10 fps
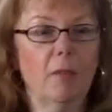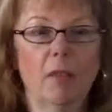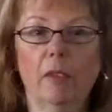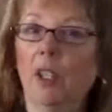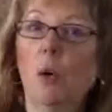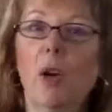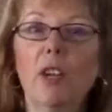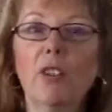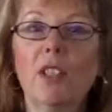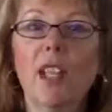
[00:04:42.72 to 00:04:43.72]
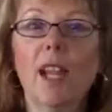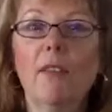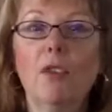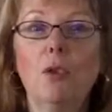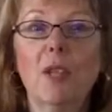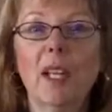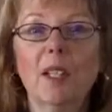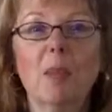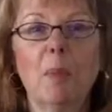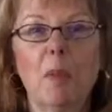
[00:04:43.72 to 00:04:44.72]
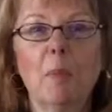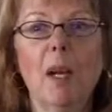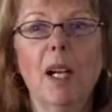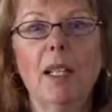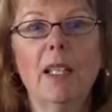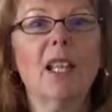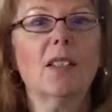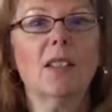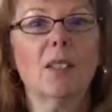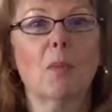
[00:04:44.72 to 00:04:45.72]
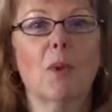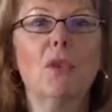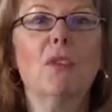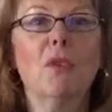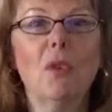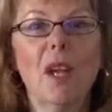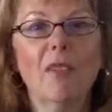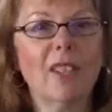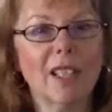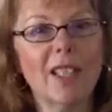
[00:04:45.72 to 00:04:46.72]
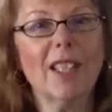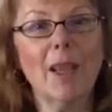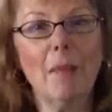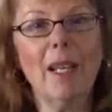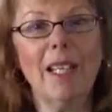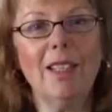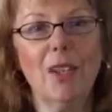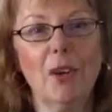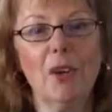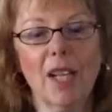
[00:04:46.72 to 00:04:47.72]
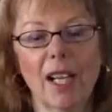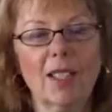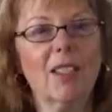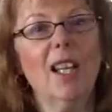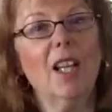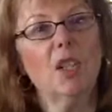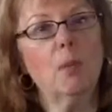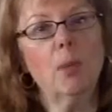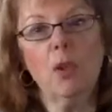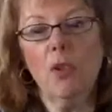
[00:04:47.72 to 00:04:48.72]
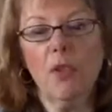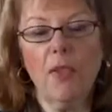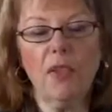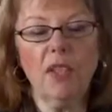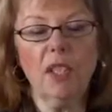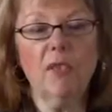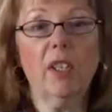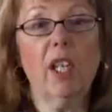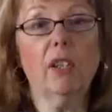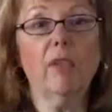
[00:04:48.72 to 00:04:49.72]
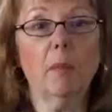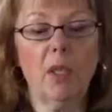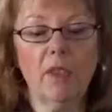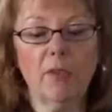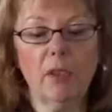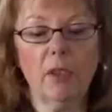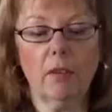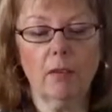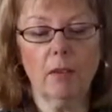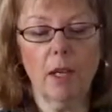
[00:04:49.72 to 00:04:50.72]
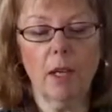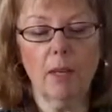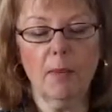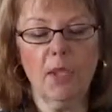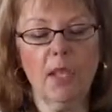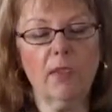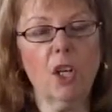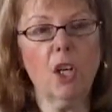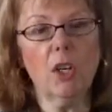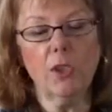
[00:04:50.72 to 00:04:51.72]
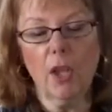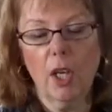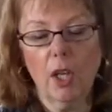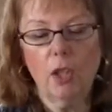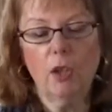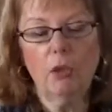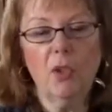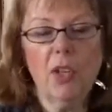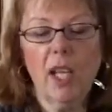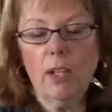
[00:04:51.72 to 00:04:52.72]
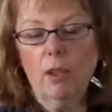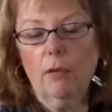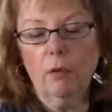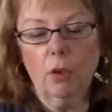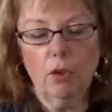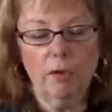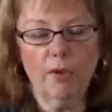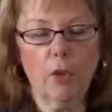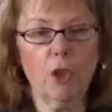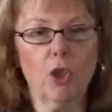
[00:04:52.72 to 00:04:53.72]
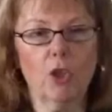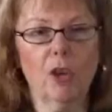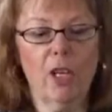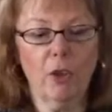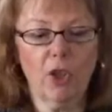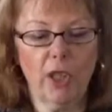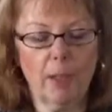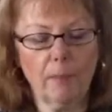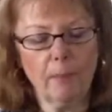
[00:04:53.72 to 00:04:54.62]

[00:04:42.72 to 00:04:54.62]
it requires that you have 2 decks, but my guess is most of you have at least that many tarot decks. To pull the significator from a different set of cards, use that to focus your energy.